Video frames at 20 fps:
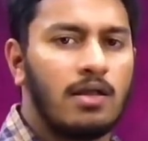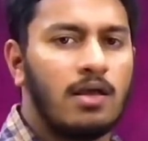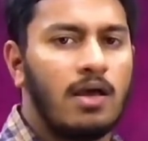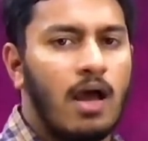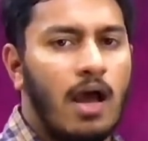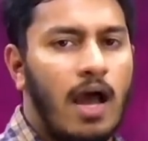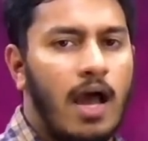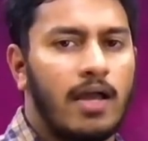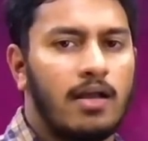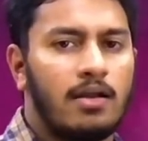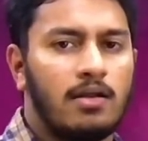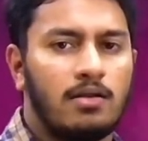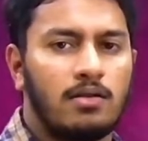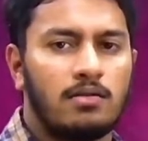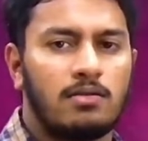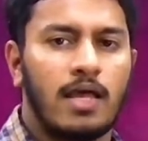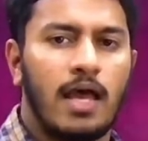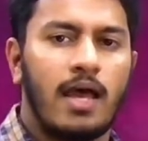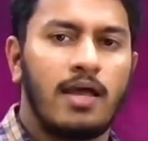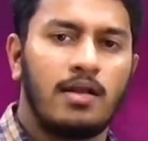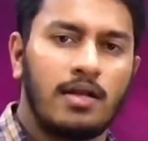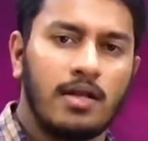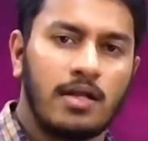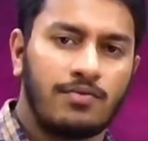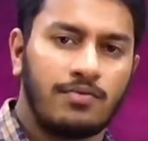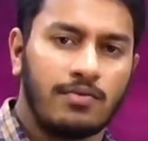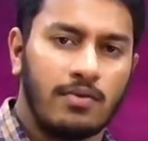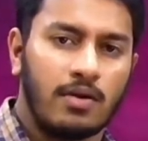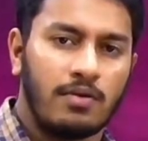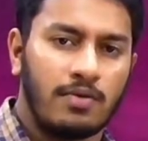and then
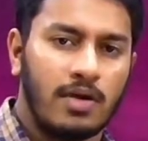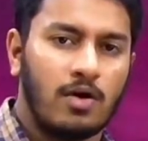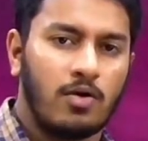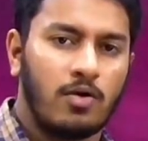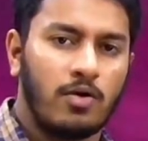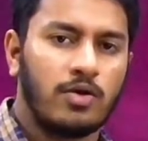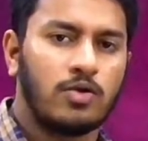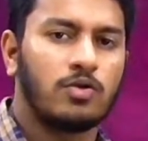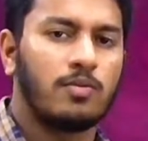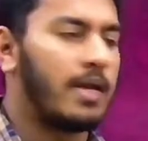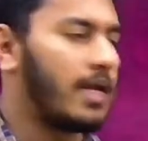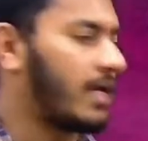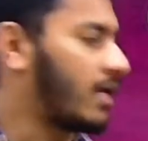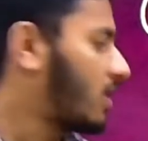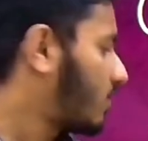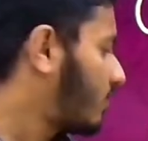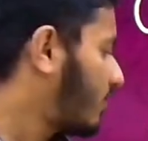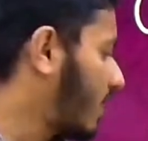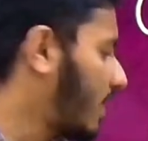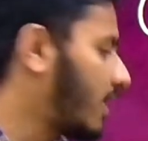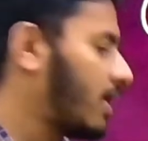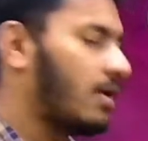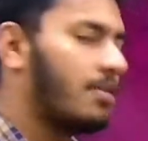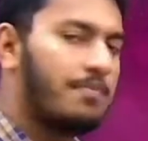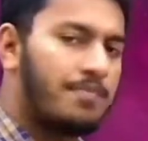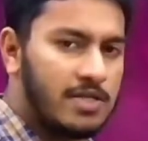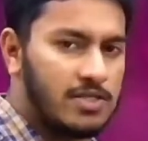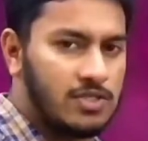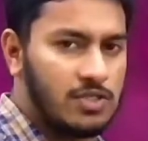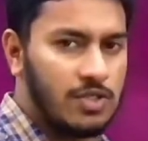we are going to make it very
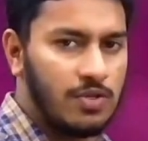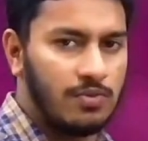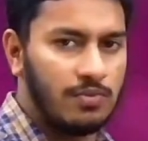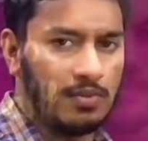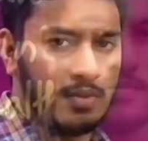impressive.